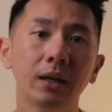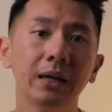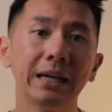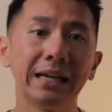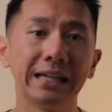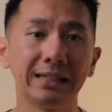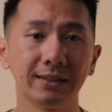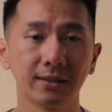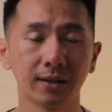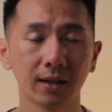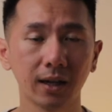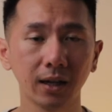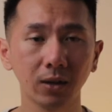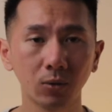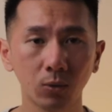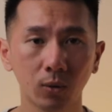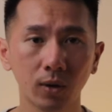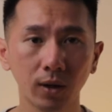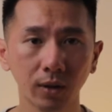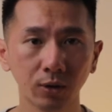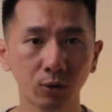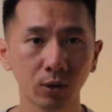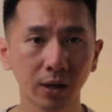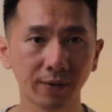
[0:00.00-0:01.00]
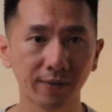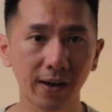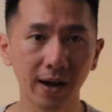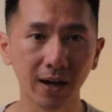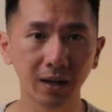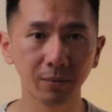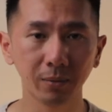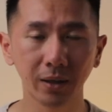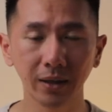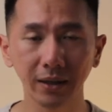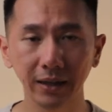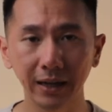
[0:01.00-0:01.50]
In slide one, you have
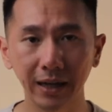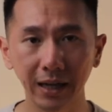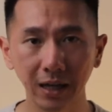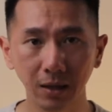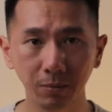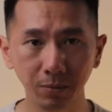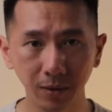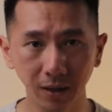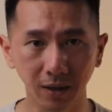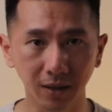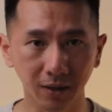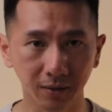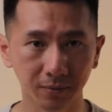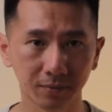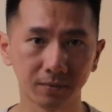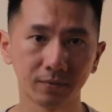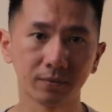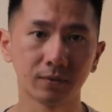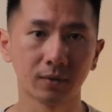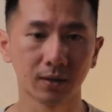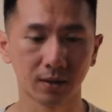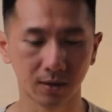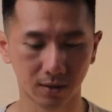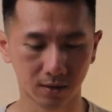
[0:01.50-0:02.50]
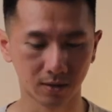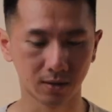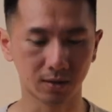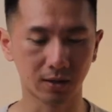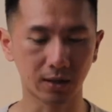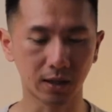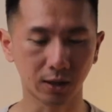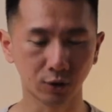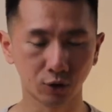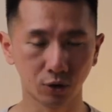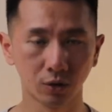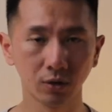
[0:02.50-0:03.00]
element AB,
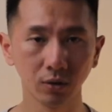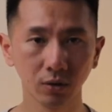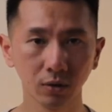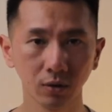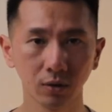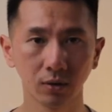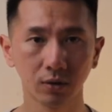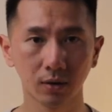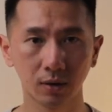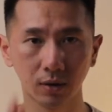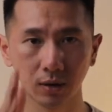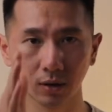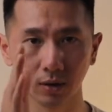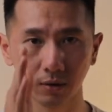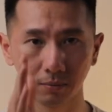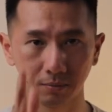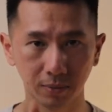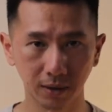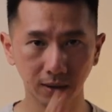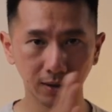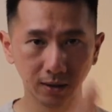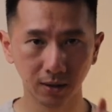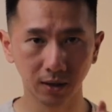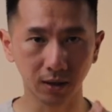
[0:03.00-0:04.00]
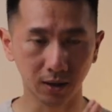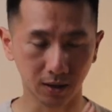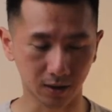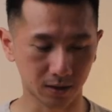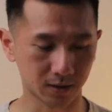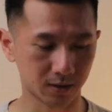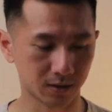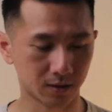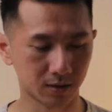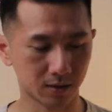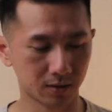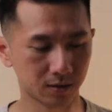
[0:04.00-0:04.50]
slide two, BC,
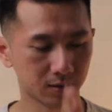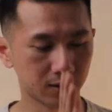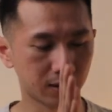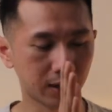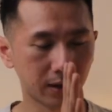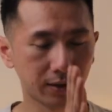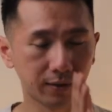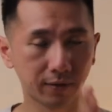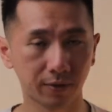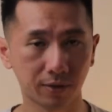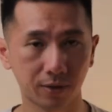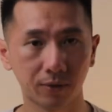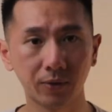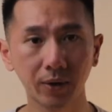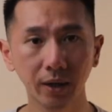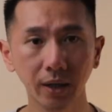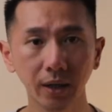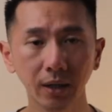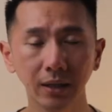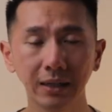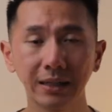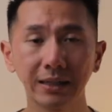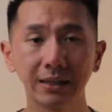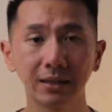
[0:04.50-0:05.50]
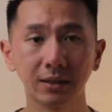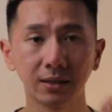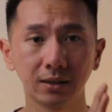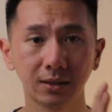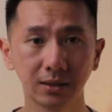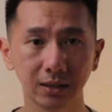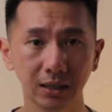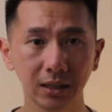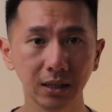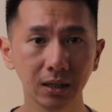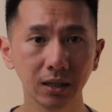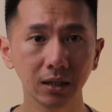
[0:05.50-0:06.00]
slide three,
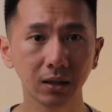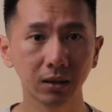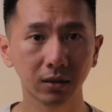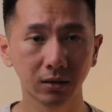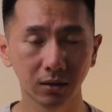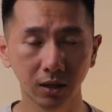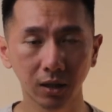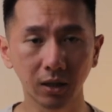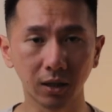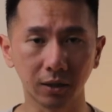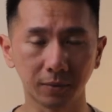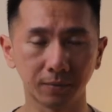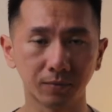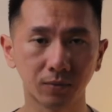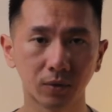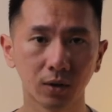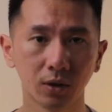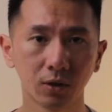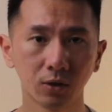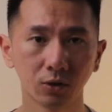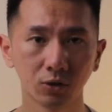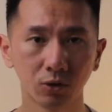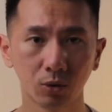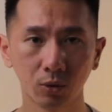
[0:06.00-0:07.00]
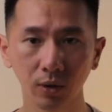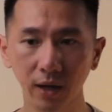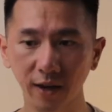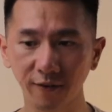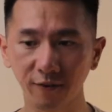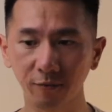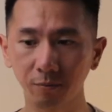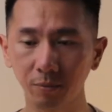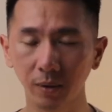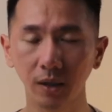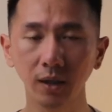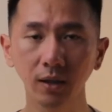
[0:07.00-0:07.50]
CD. So you
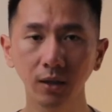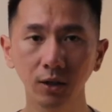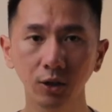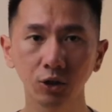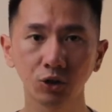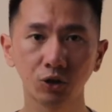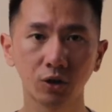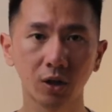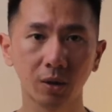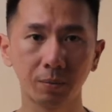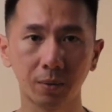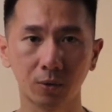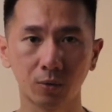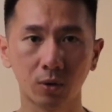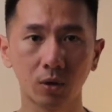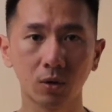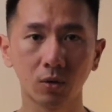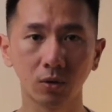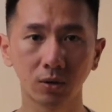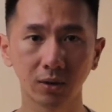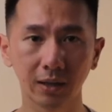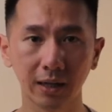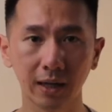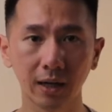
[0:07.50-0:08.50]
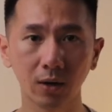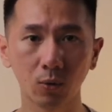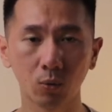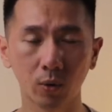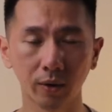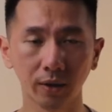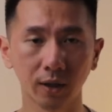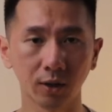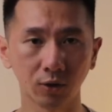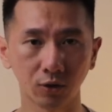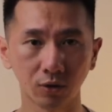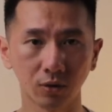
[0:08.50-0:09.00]
have B shared between slide
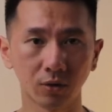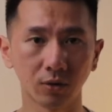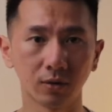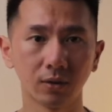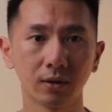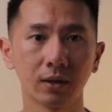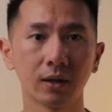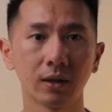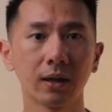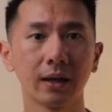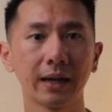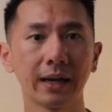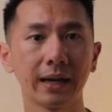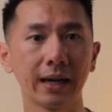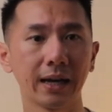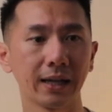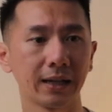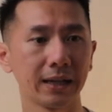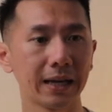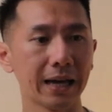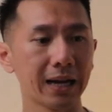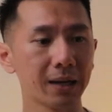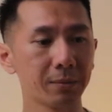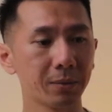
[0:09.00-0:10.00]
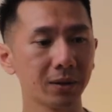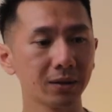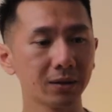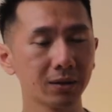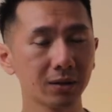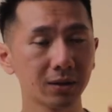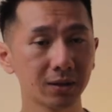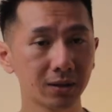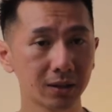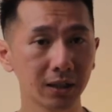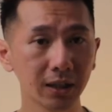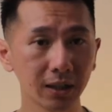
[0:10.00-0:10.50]
1 and 2, and element
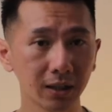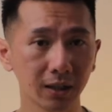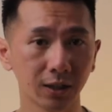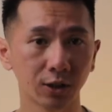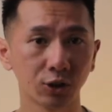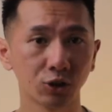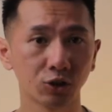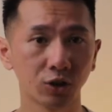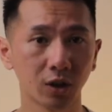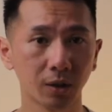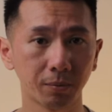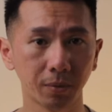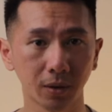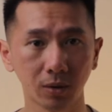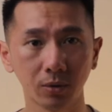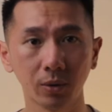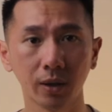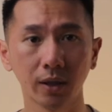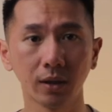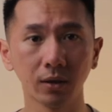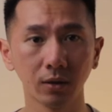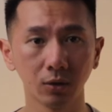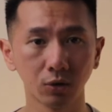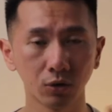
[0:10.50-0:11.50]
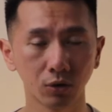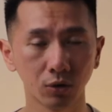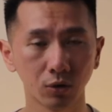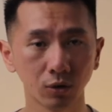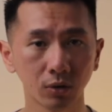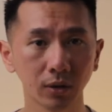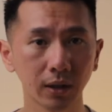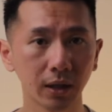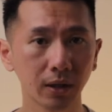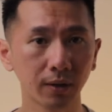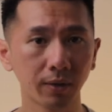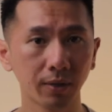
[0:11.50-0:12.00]
C shared between
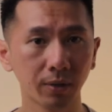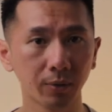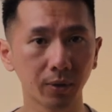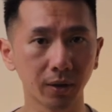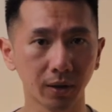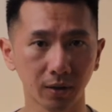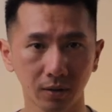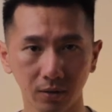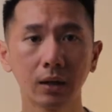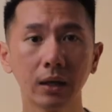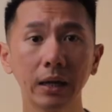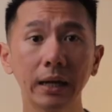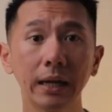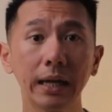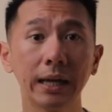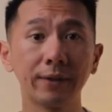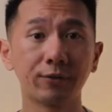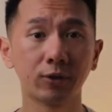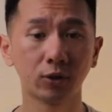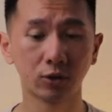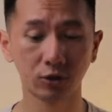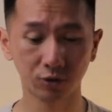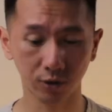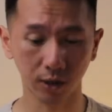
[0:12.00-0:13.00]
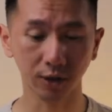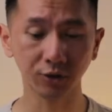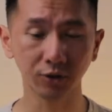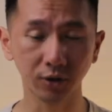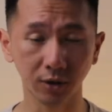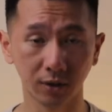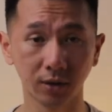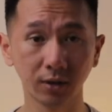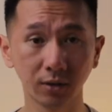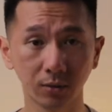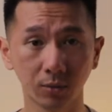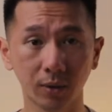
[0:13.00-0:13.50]
2 and 3. If you structure
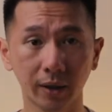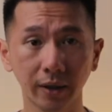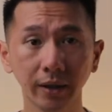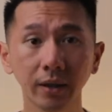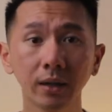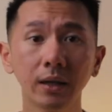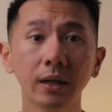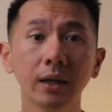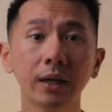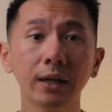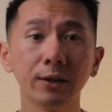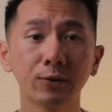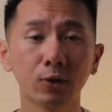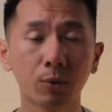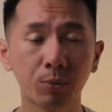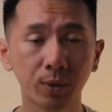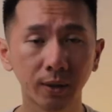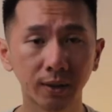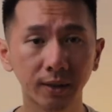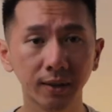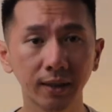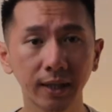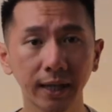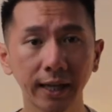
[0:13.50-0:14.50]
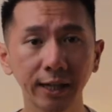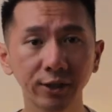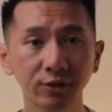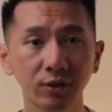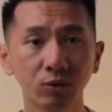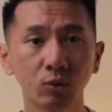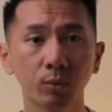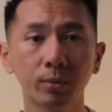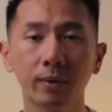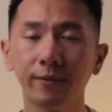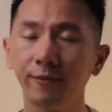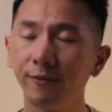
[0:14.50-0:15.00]
this way, your
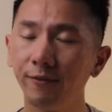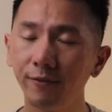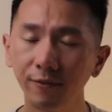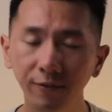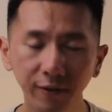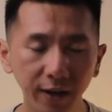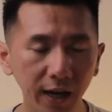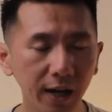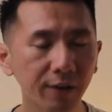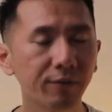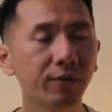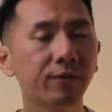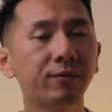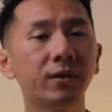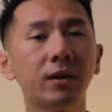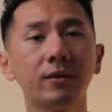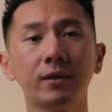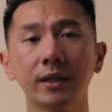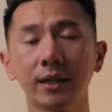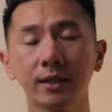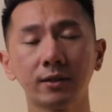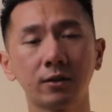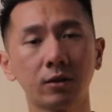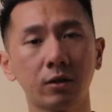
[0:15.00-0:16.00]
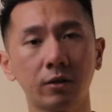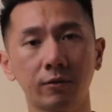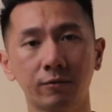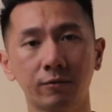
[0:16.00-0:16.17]
presentation will be very, very easy to